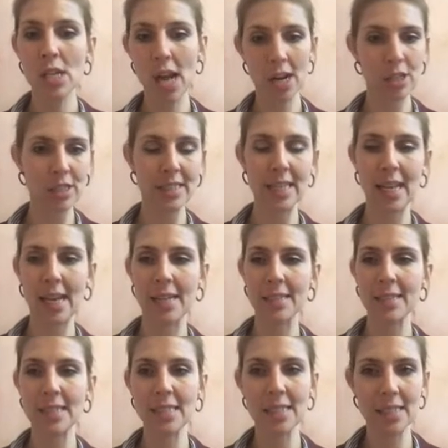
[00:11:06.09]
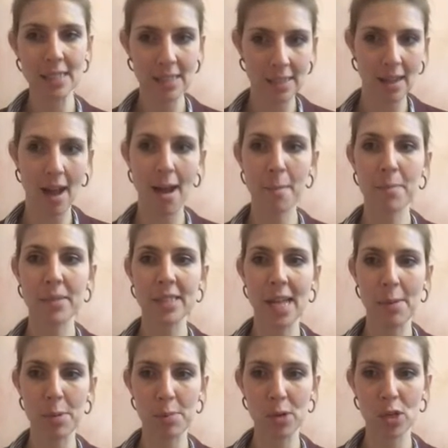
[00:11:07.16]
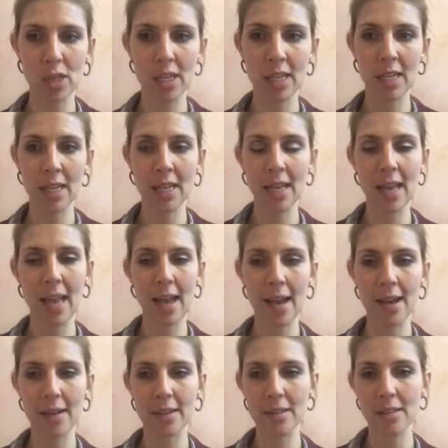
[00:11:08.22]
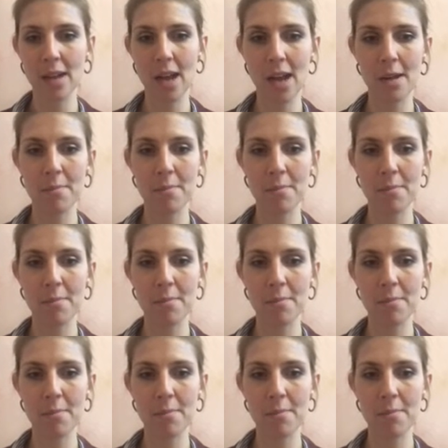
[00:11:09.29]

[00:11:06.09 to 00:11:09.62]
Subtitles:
understands and can stop cyberbullying and